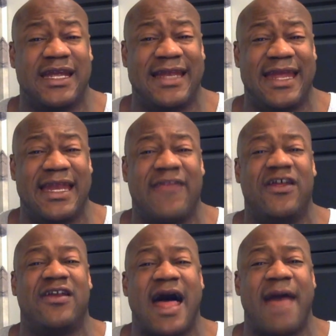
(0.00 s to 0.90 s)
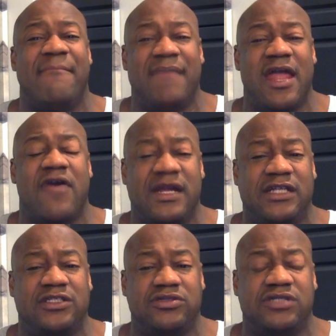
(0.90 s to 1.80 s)
it may not, they're not
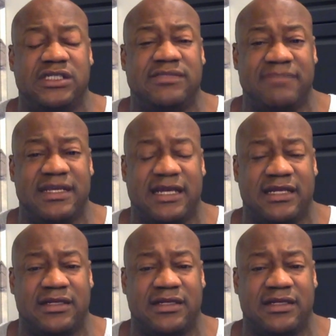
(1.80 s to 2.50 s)
married to these men.